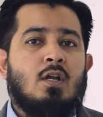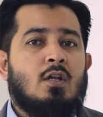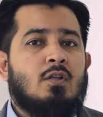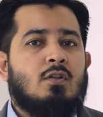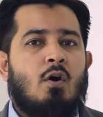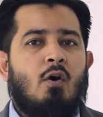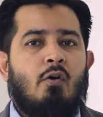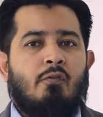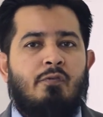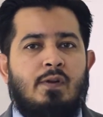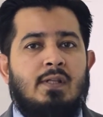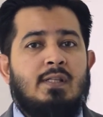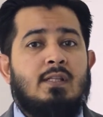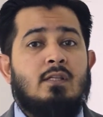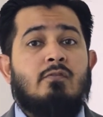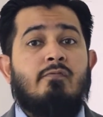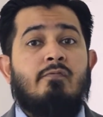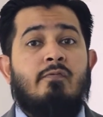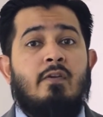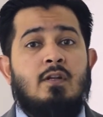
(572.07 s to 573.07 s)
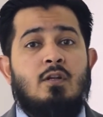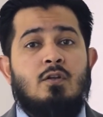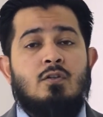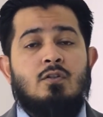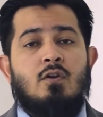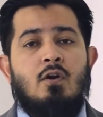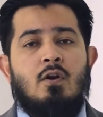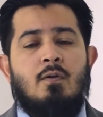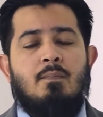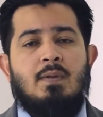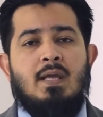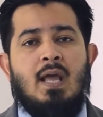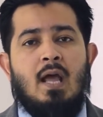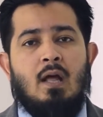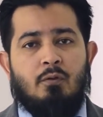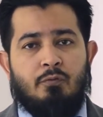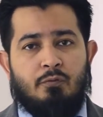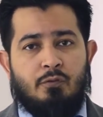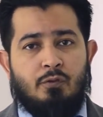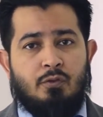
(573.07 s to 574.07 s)
So hopefully this video is going to be
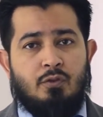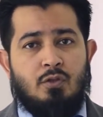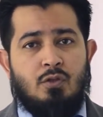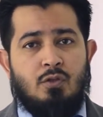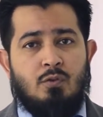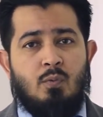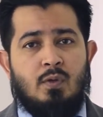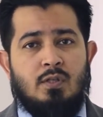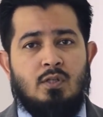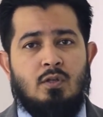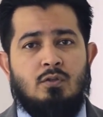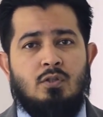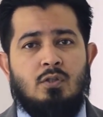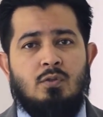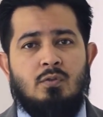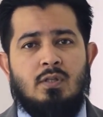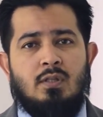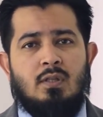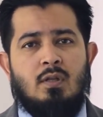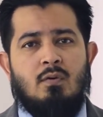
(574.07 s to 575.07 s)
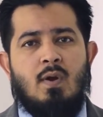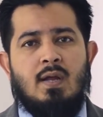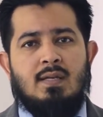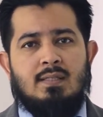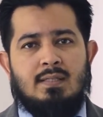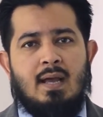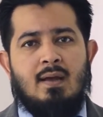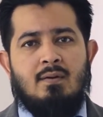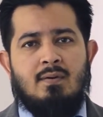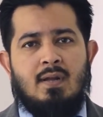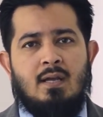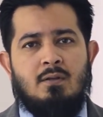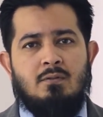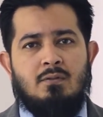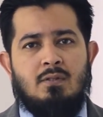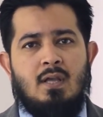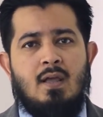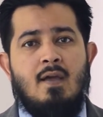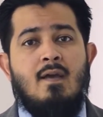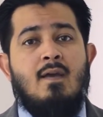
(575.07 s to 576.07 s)
helpful to you when you're choosing the right
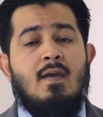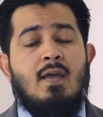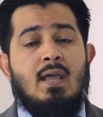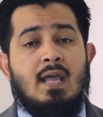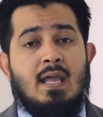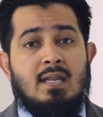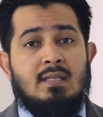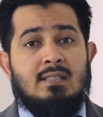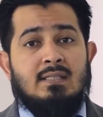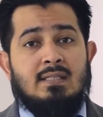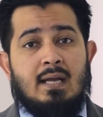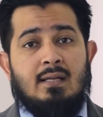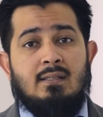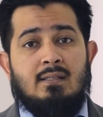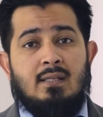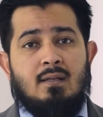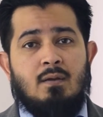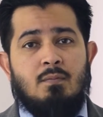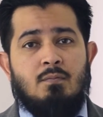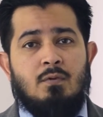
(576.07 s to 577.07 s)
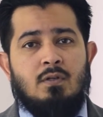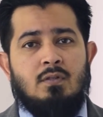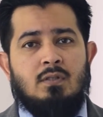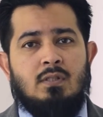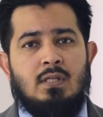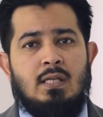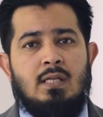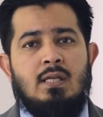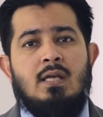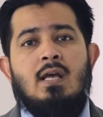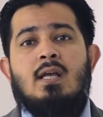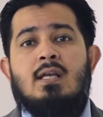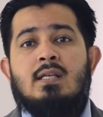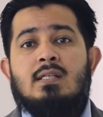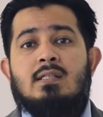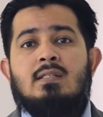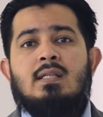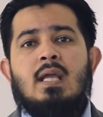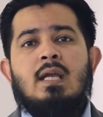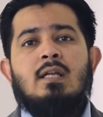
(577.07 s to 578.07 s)
townhouse inside the community.
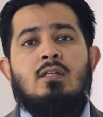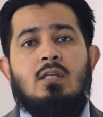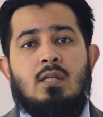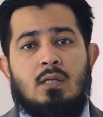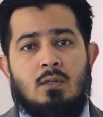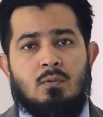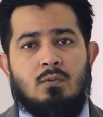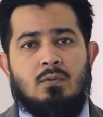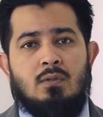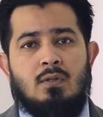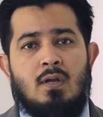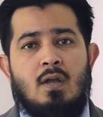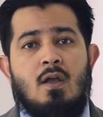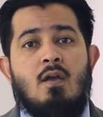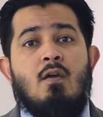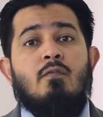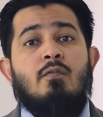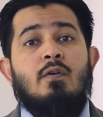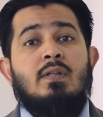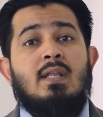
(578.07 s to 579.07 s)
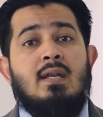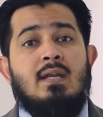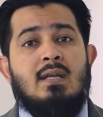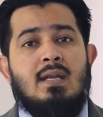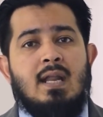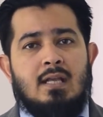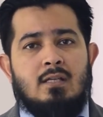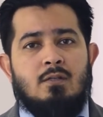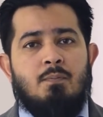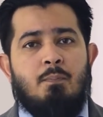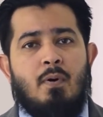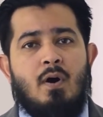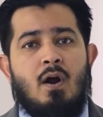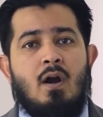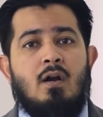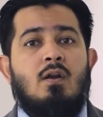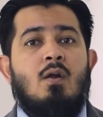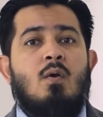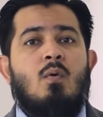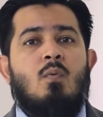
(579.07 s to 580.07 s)
Stay tuned for the next
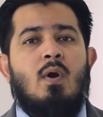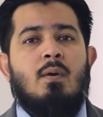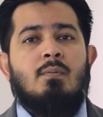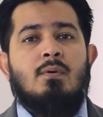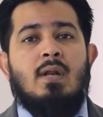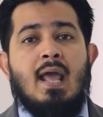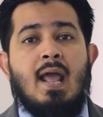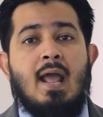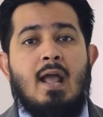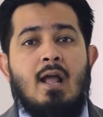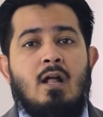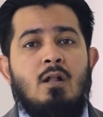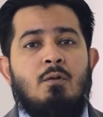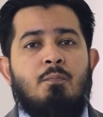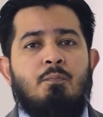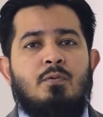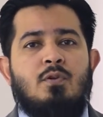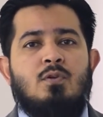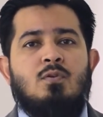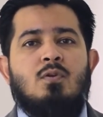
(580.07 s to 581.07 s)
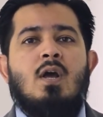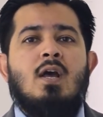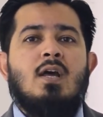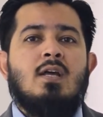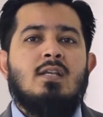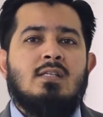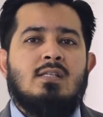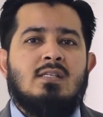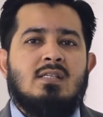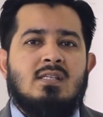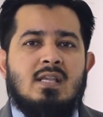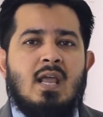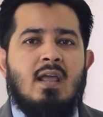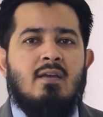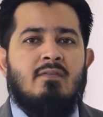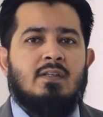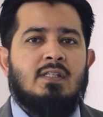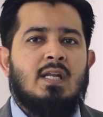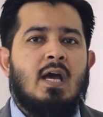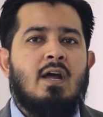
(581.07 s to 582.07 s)
part where I'm going to help you
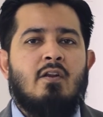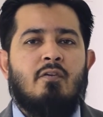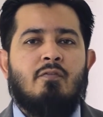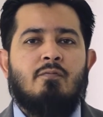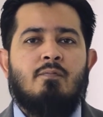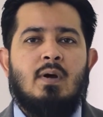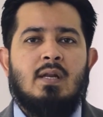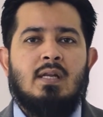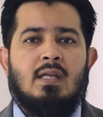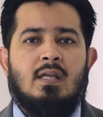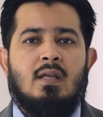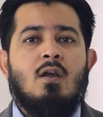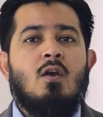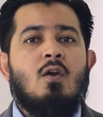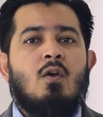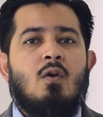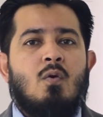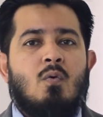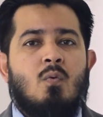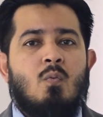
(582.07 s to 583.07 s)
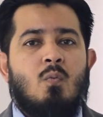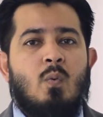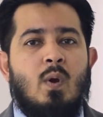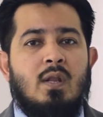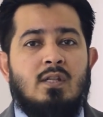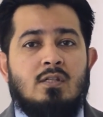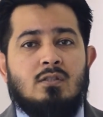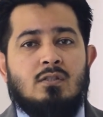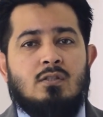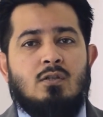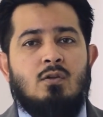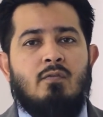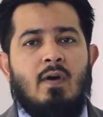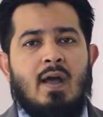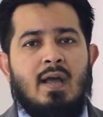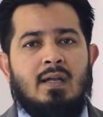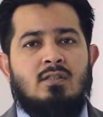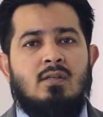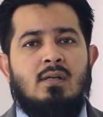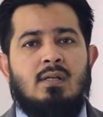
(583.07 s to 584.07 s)
save a ton of money once you
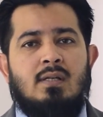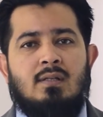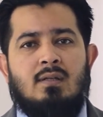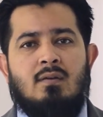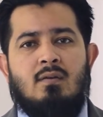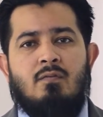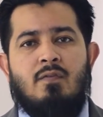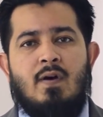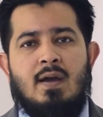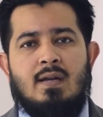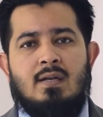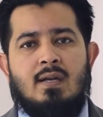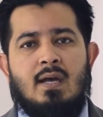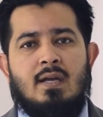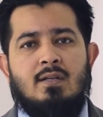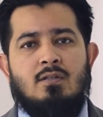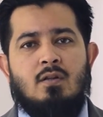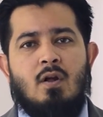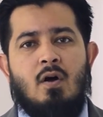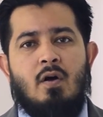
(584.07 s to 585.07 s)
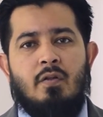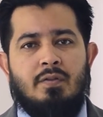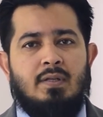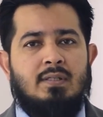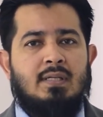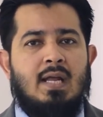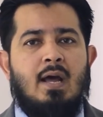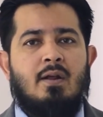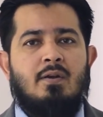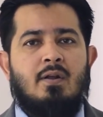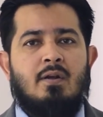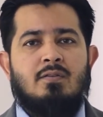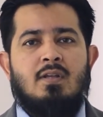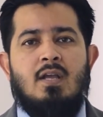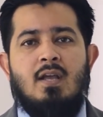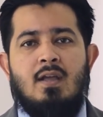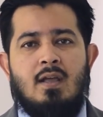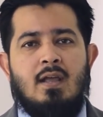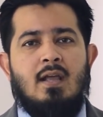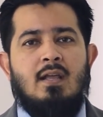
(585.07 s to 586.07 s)
actually finalize on the townhouse
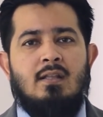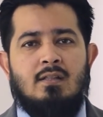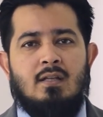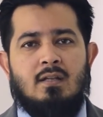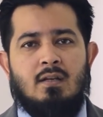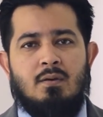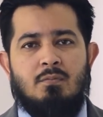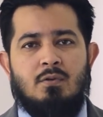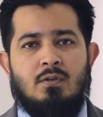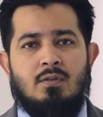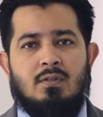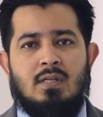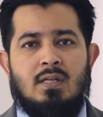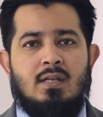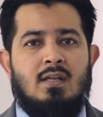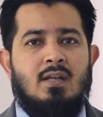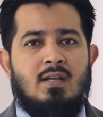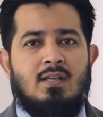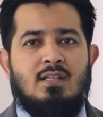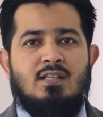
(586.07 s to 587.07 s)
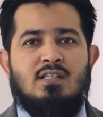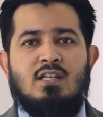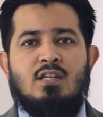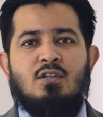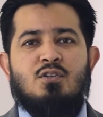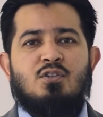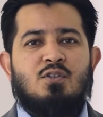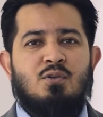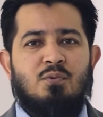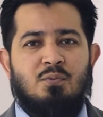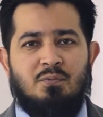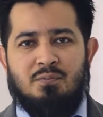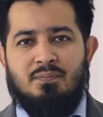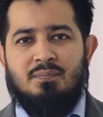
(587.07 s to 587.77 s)
in the community. See you soon.